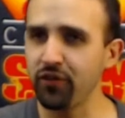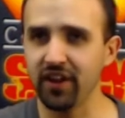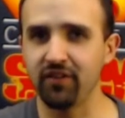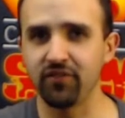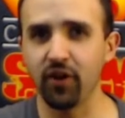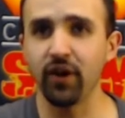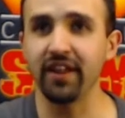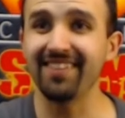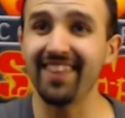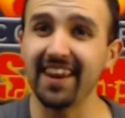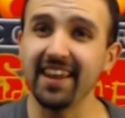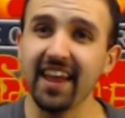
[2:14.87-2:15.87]
of note is that
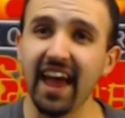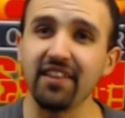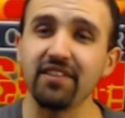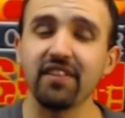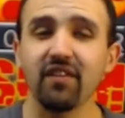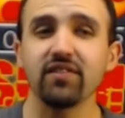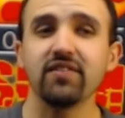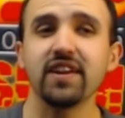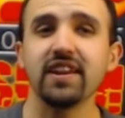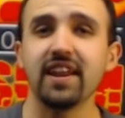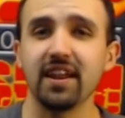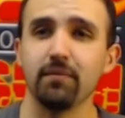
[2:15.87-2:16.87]
he has 17
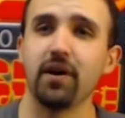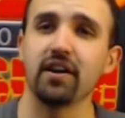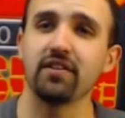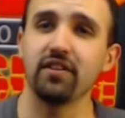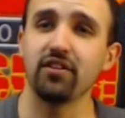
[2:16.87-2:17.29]
hitboxes,